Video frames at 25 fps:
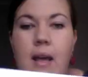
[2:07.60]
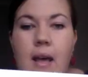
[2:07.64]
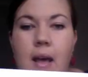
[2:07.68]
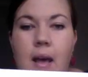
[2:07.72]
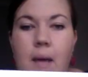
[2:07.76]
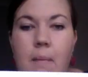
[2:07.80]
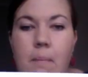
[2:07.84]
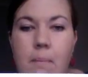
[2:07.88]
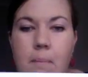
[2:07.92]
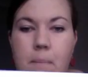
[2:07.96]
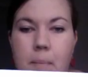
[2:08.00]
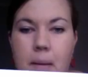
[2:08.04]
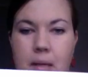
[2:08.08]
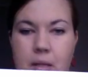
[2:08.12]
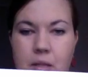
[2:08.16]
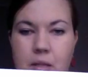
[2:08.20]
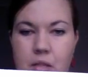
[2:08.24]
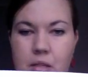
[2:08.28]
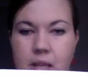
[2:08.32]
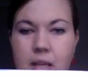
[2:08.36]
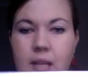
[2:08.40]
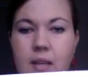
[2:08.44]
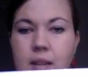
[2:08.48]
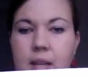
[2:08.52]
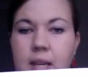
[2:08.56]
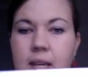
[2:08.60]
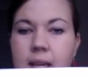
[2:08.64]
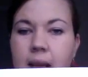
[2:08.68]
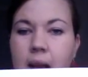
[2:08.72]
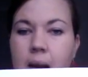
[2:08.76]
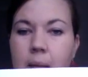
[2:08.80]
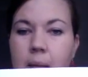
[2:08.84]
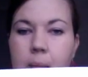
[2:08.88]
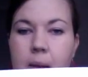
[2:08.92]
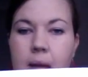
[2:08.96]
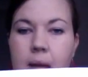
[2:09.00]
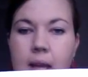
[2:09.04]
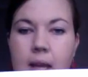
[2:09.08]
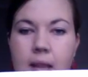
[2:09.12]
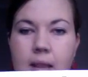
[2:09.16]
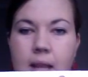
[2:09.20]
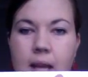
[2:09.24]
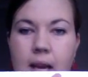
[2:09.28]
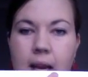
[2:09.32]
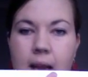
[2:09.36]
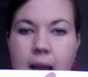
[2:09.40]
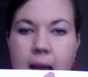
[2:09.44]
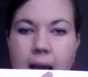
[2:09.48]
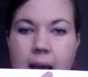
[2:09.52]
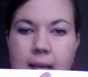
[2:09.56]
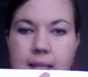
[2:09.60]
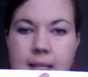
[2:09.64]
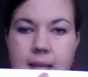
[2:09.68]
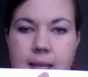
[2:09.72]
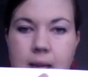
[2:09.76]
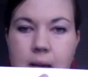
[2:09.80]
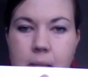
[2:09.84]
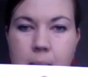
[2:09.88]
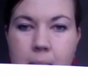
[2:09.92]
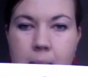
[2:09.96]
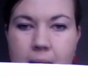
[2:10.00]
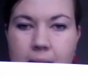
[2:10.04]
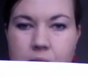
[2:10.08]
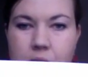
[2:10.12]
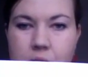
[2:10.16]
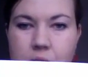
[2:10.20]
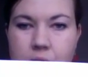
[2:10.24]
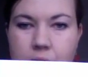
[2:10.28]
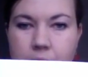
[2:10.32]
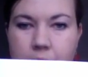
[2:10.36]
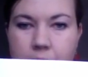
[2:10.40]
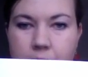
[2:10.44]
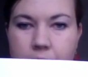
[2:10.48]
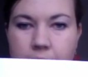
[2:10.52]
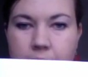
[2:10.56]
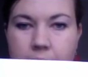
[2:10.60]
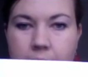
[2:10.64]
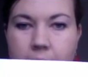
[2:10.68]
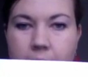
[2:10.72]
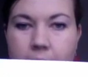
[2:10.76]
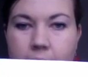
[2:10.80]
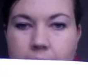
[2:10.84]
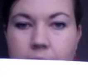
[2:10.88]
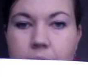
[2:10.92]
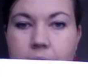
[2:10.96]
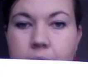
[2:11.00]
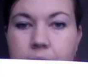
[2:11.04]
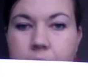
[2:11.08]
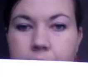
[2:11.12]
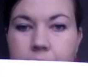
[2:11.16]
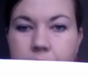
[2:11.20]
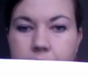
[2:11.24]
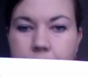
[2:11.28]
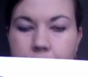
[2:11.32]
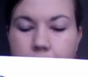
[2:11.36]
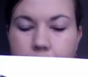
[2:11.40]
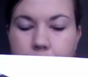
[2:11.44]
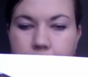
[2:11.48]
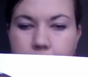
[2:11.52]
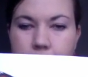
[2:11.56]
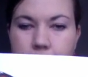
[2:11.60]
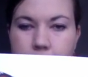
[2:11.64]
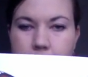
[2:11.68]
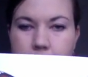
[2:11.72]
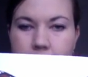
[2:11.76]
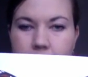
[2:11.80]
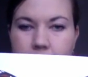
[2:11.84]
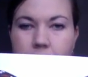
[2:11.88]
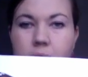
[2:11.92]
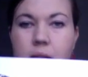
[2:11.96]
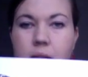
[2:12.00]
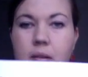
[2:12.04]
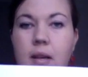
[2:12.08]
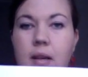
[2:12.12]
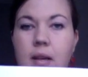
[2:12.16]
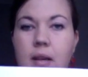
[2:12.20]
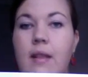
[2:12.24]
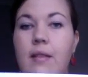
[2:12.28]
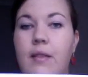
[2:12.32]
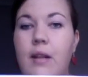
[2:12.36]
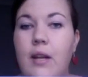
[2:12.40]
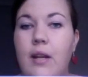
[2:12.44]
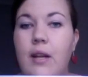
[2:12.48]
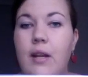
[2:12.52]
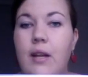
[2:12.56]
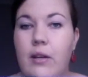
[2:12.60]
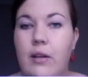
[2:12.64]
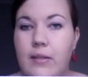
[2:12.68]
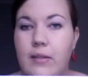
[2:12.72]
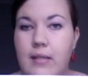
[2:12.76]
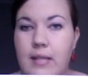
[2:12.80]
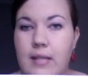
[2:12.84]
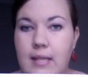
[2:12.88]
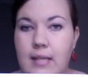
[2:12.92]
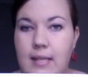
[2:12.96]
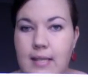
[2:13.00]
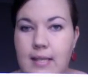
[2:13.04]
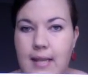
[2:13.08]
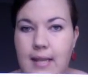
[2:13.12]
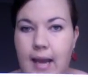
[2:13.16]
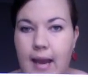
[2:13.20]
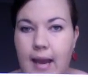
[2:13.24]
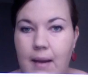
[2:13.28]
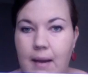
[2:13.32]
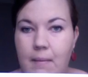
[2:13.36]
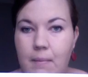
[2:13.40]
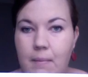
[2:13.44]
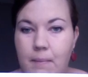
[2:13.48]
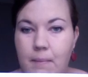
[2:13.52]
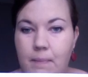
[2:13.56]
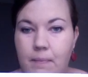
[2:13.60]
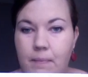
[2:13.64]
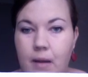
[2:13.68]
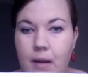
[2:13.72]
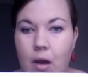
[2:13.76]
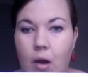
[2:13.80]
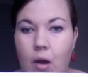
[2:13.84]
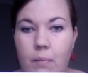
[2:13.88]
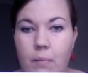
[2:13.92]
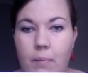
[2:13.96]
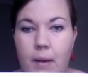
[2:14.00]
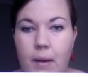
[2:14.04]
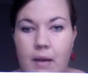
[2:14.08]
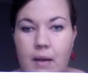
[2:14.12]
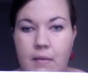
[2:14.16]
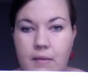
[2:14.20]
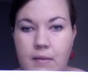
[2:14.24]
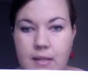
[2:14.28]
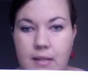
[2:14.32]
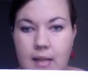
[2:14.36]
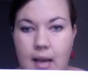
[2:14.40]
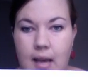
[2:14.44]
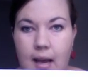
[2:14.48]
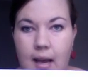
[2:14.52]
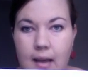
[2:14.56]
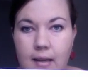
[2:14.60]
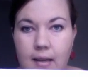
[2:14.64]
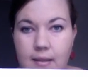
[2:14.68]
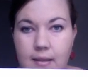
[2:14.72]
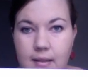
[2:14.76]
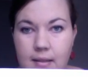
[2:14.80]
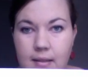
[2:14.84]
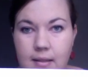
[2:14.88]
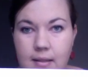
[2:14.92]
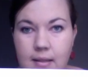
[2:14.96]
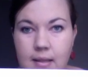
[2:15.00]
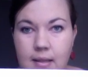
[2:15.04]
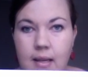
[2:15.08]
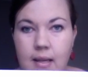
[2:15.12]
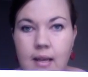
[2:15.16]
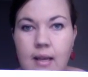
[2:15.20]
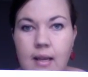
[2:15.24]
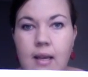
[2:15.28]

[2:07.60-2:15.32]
a picture that has an imaginary line through the middle that looks the same on both sides